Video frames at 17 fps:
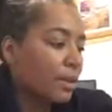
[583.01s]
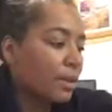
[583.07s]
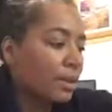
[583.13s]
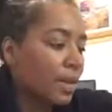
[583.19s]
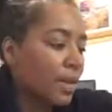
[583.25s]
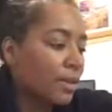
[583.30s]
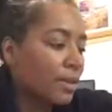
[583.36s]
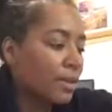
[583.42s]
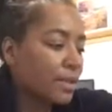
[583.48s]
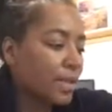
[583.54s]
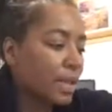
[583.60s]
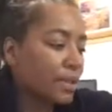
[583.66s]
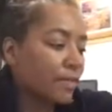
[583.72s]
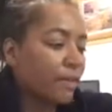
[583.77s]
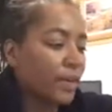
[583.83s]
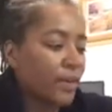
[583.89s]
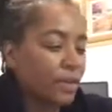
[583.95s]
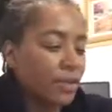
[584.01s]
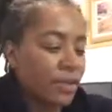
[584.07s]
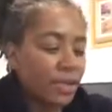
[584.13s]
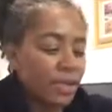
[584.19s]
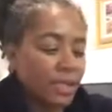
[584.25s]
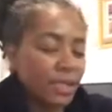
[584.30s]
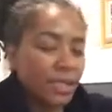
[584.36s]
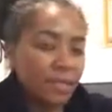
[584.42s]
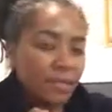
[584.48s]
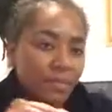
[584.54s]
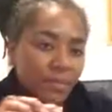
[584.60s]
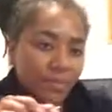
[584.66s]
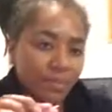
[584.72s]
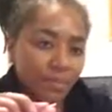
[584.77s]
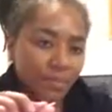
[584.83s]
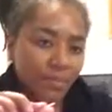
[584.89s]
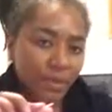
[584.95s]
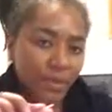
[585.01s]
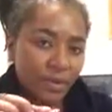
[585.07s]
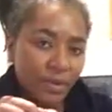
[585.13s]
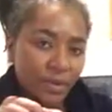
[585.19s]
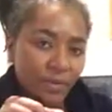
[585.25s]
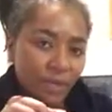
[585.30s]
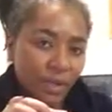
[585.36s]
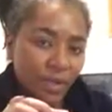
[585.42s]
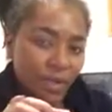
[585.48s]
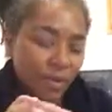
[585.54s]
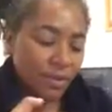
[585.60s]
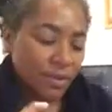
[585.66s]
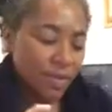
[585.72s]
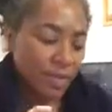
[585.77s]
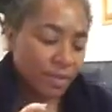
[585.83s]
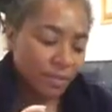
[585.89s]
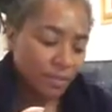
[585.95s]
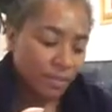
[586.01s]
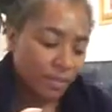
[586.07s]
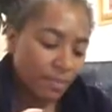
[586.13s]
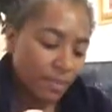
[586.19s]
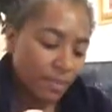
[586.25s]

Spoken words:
Okay, take a fingernail tip. Here's the fingernail tip.